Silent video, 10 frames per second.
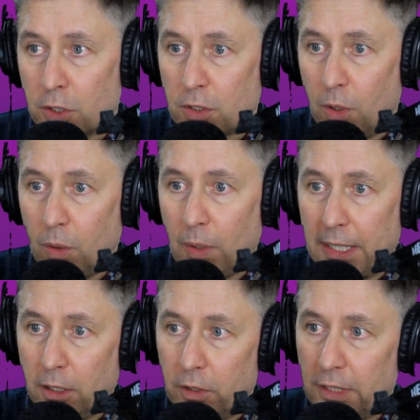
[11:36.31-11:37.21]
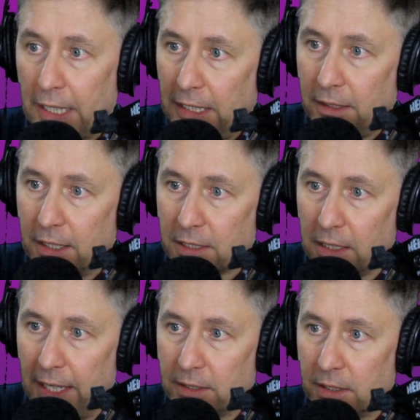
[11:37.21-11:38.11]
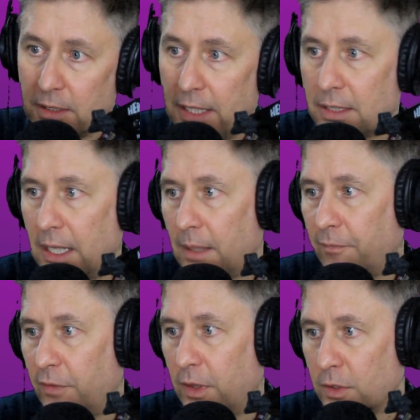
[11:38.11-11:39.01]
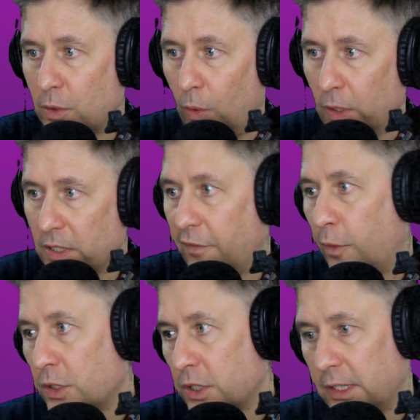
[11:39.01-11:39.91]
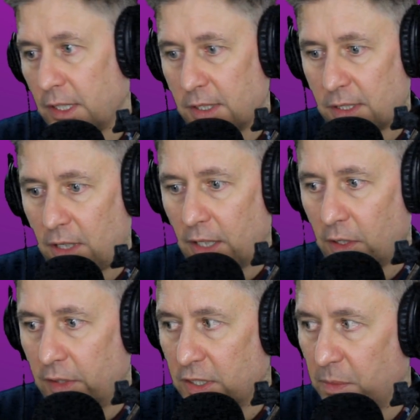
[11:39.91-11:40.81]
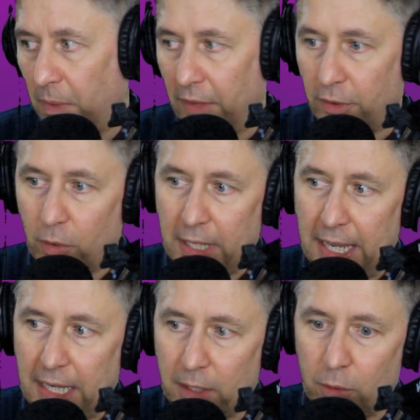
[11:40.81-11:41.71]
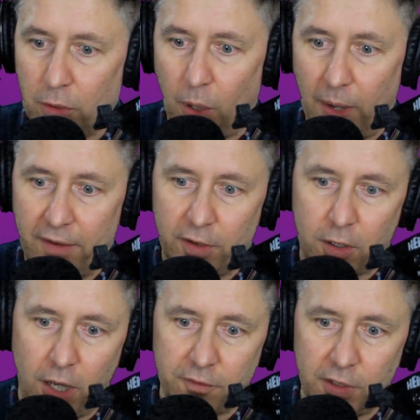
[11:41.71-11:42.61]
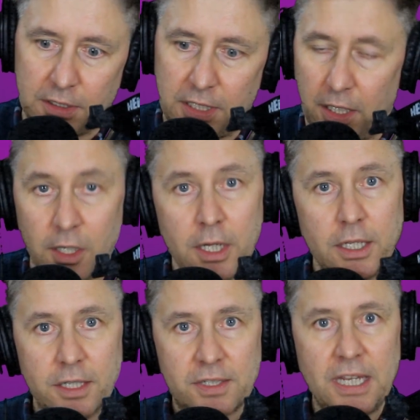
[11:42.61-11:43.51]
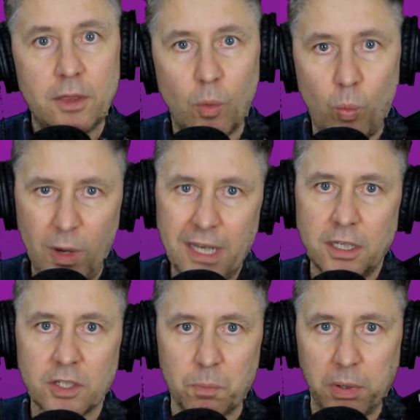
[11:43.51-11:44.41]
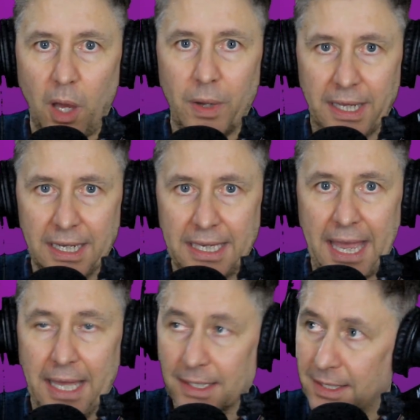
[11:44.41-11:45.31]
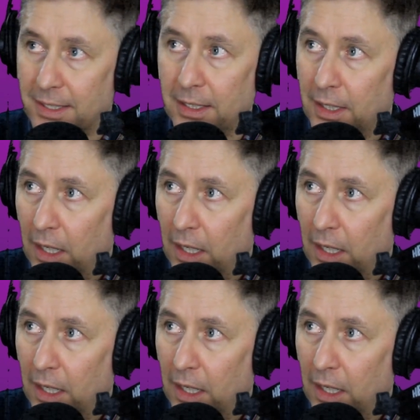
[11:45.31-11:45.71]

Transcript: So I learned that I need this license. I sign up for this course. Unfortunately, it doesn't start till this month. Okay, I don't know. I have a conflict here. You see, the wind is blowing against